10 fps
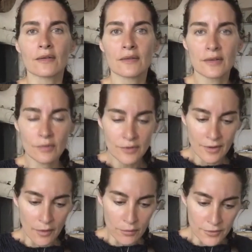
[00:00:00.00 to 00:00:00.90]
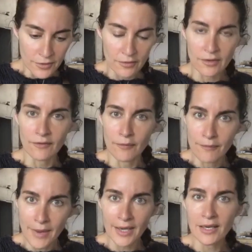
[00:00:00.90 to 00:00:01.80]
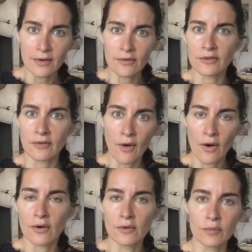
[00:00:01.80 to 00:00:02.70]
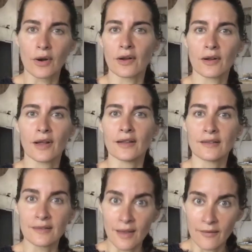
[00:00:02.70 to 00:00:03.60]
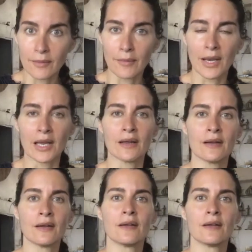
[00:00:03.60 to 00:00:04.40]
This was a result of many years of hard work and saving money